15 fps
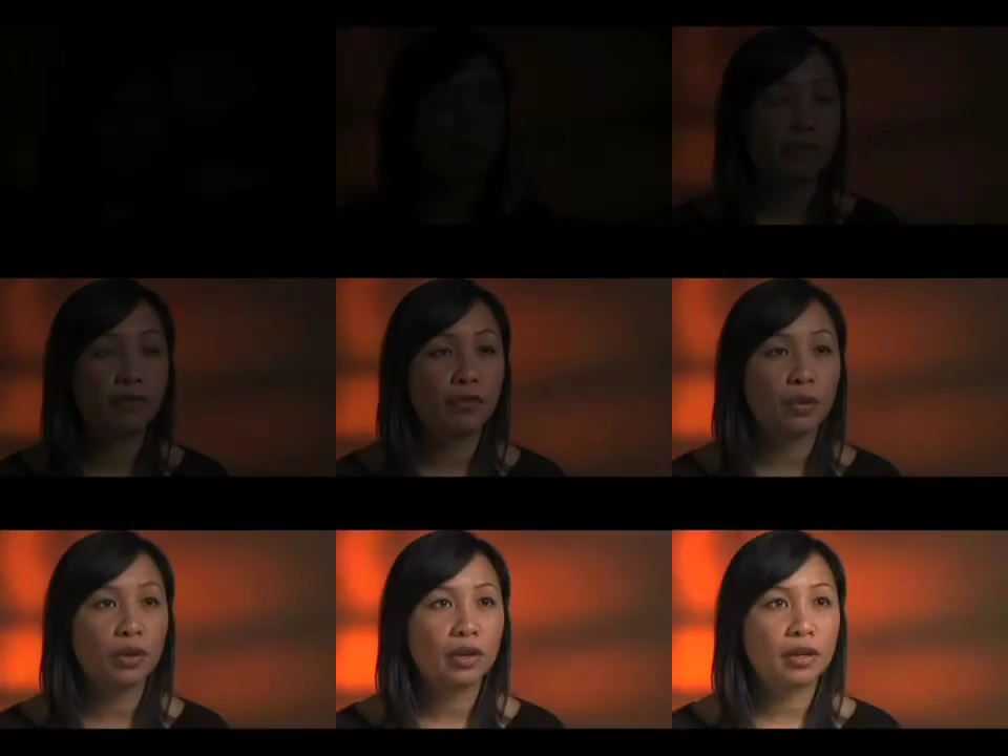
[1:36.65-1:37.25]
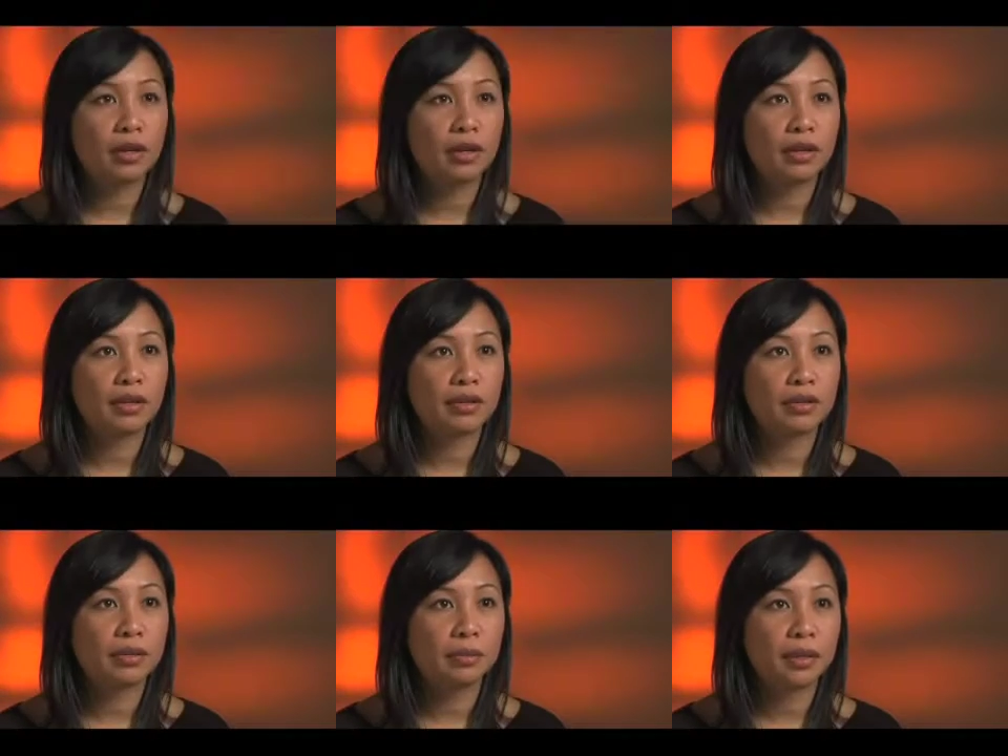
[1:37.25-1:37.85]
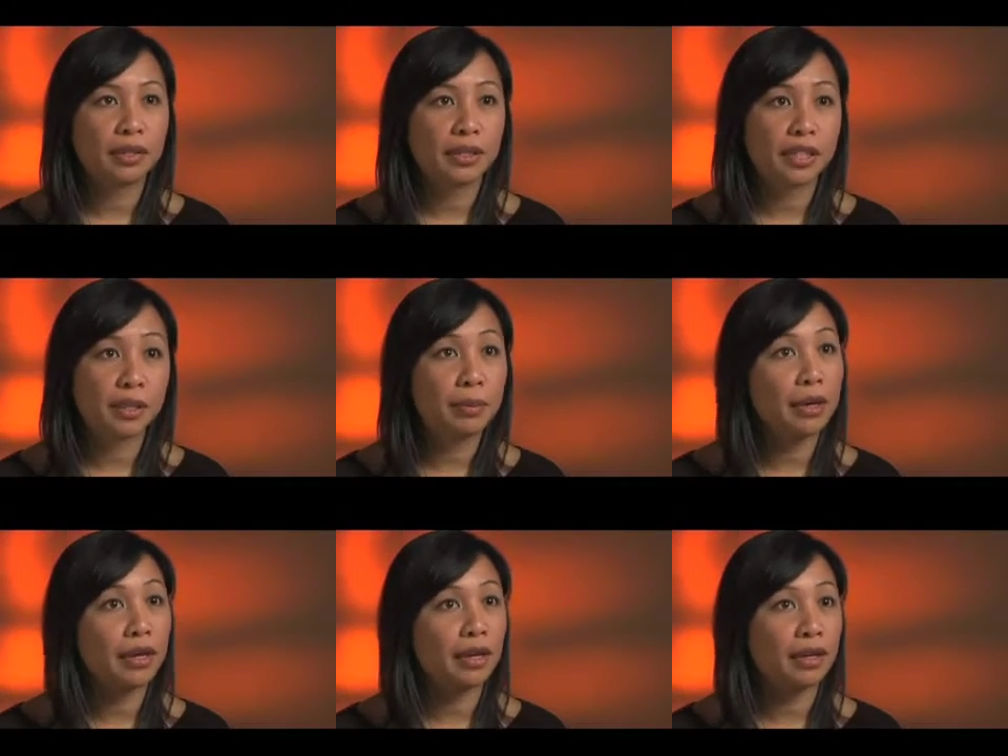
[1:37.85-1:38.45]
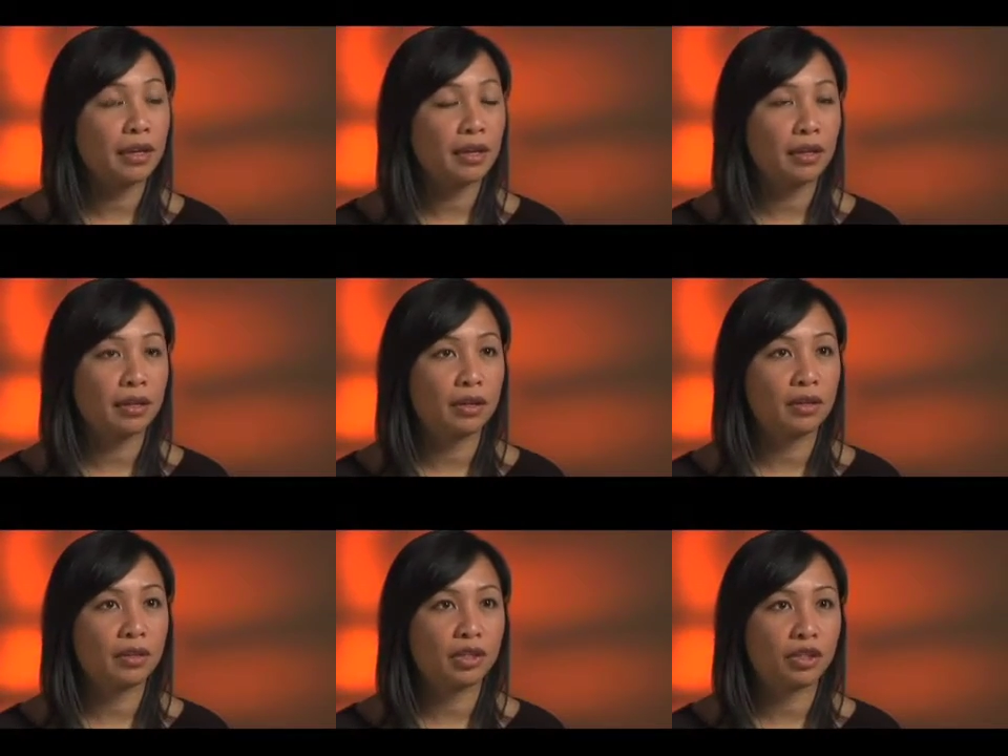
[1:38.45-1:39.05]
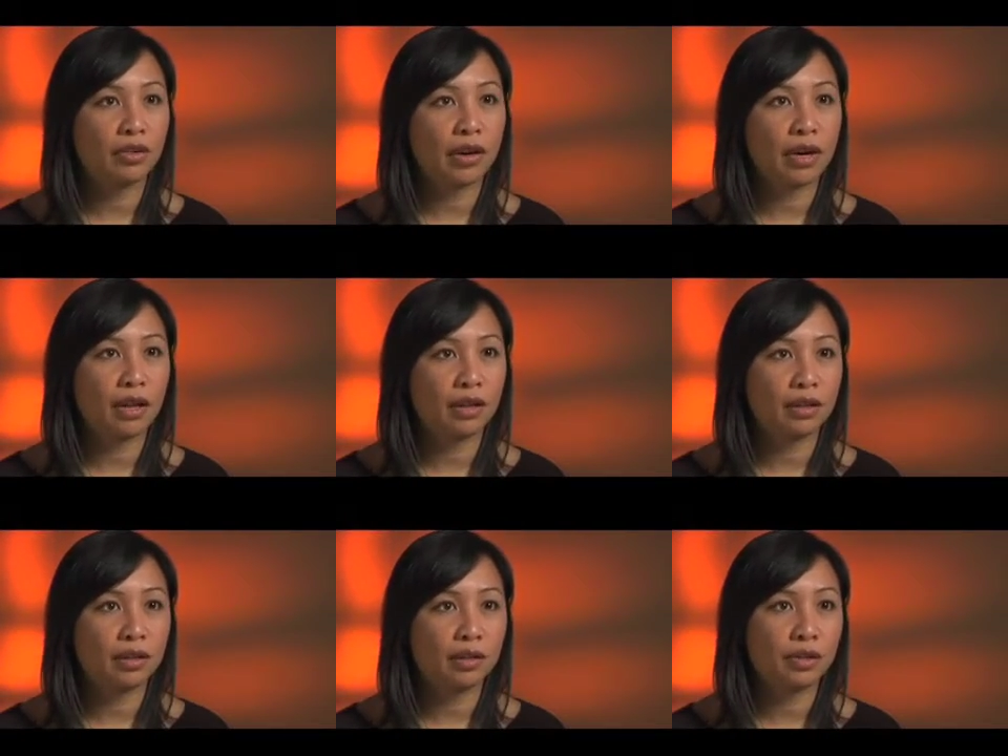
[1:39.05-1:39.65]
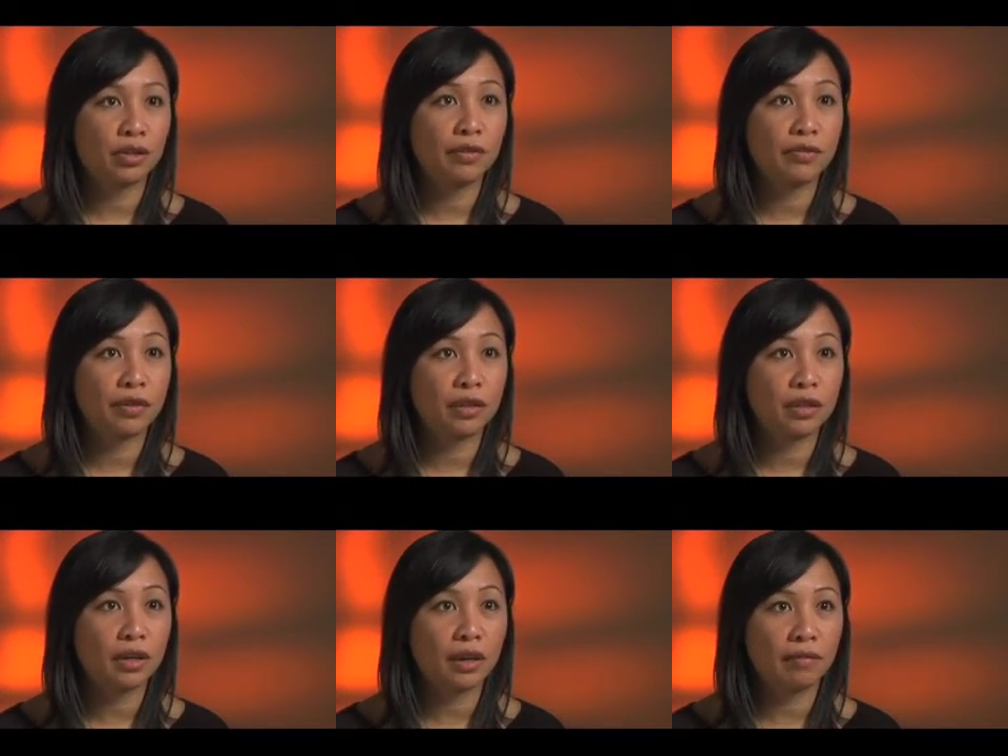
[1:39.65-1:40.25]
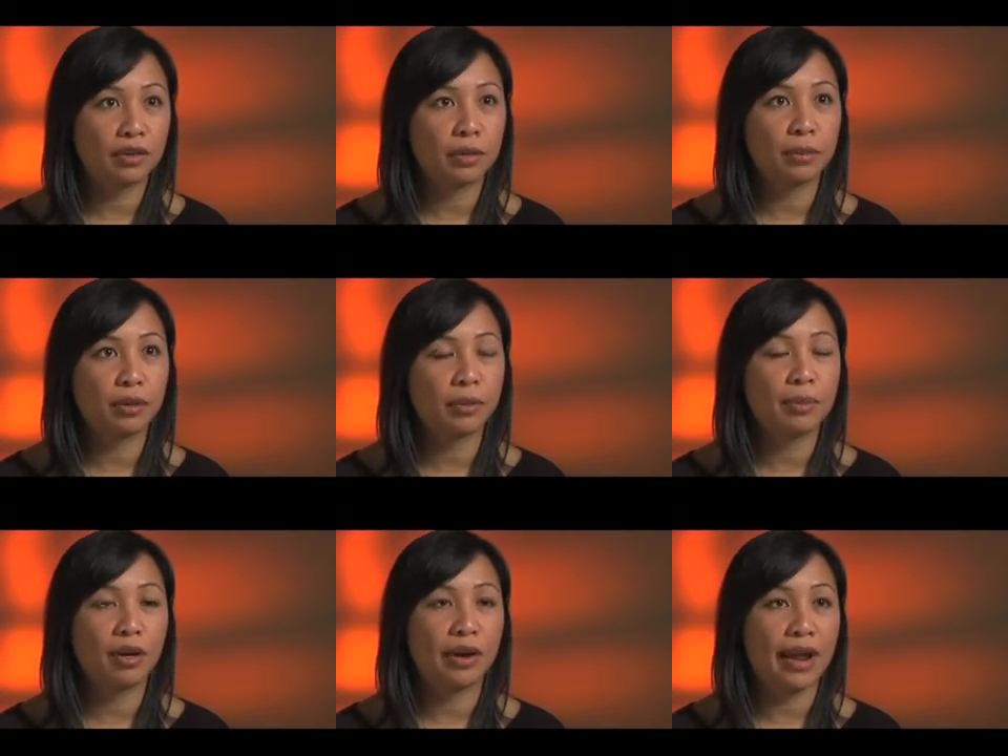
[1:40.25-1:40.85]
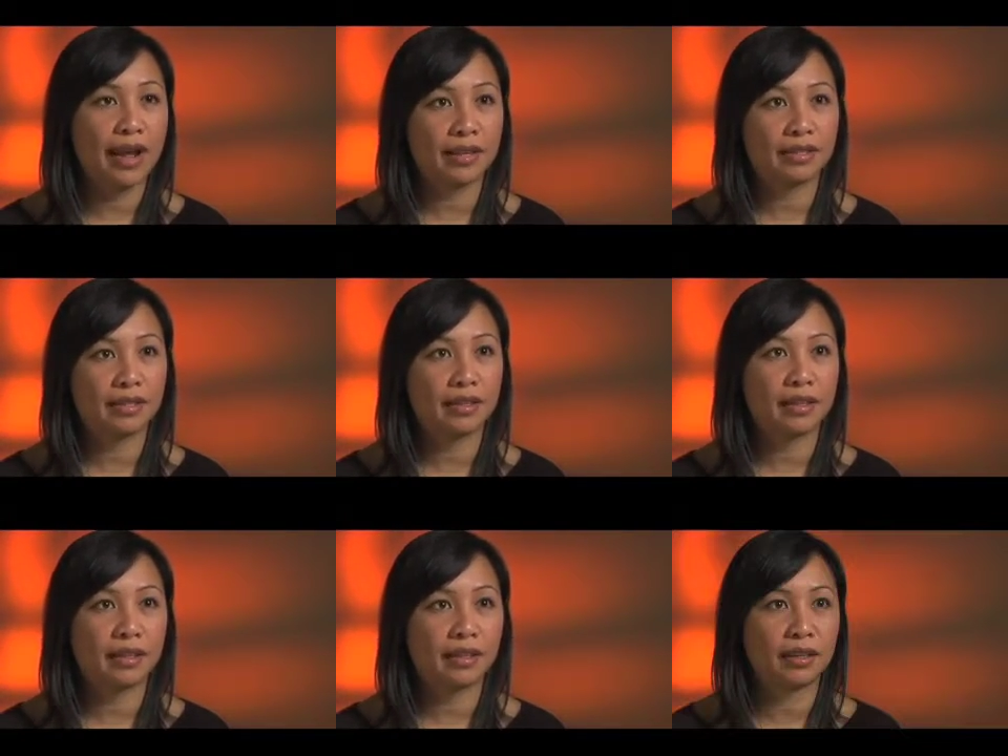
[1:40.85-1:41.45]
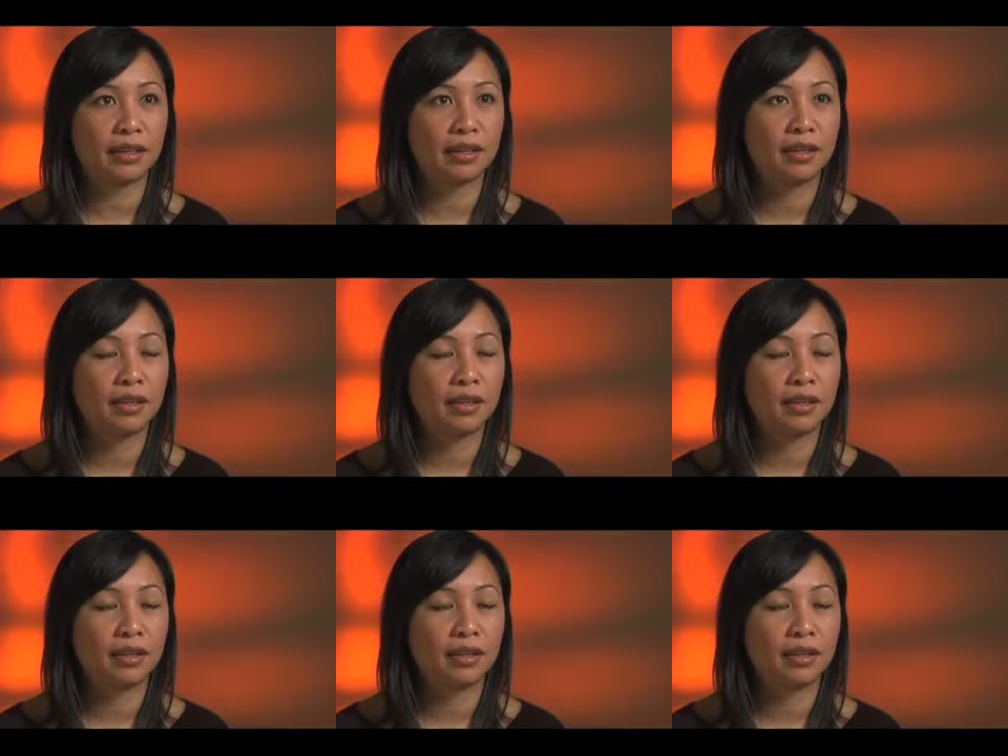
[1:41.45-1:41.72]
Before participating in the clinical trial, you should feel comfortable about asking